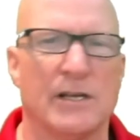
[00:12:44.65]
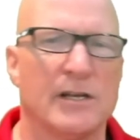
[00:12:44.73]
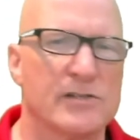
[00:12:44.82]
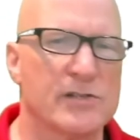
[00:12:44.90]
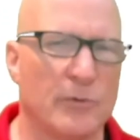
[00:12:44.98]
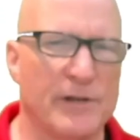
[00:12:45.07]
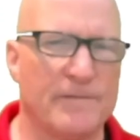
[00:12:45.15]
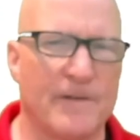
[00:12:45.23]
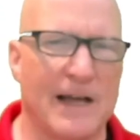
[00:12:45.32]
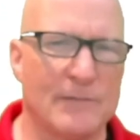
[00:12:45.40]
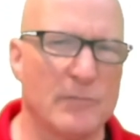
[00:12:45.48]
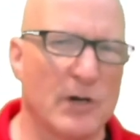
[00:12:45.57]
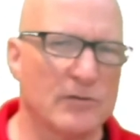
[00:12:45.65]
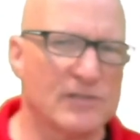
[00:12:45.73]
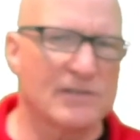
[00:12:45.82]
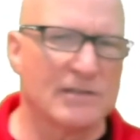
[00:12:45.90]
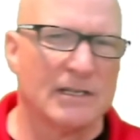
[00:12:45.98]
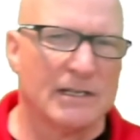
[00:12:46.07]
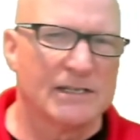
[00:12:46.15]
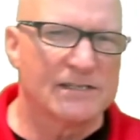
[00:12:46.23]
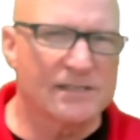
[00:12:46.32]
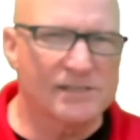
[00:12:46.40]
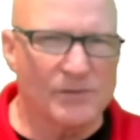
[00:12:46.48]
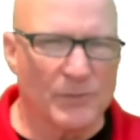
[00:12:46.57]
So we find most
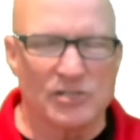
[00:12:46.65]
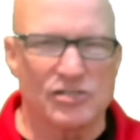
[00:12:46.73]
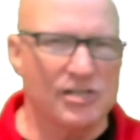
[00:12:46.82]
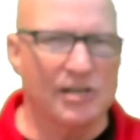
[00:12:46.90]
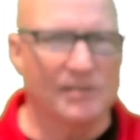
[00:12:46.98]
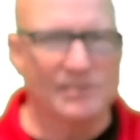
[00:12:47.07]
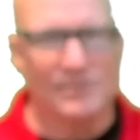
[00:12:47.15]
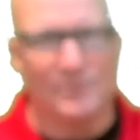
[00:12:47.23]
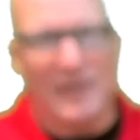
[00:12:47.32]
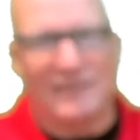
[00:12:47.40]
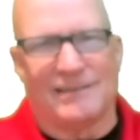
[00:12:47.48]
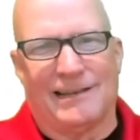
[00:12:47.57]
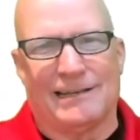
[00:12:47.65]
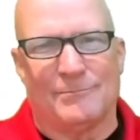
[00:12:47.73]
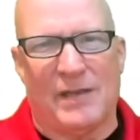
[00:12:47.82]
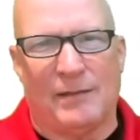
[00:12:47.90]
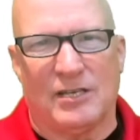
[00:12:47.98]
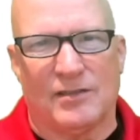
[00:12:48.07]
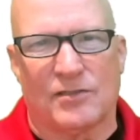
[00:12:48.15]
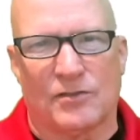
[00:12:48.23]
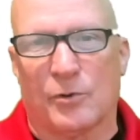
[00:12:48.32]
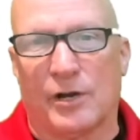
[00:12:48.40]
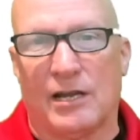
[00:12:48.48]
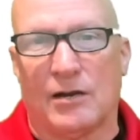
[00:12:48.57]
system engineers spend like maybe
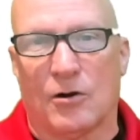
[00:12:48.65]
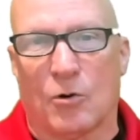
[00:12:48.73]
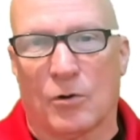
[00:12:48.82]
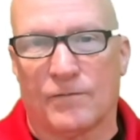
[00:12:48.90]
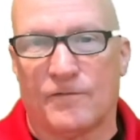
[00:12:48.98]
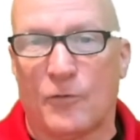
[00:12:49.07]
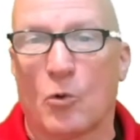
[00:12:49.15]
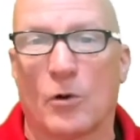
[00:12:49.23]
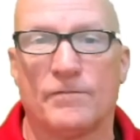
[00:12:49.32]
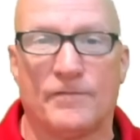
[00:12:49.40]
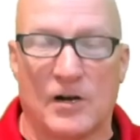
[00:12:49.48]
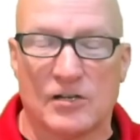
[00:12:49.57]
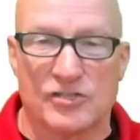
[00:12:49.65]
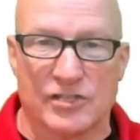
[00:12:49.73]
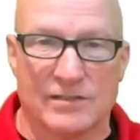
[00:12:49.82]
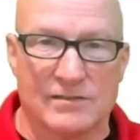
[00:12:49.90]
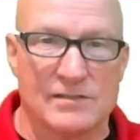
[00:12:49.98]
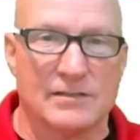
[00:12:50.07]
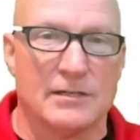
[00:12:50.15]
three or four functions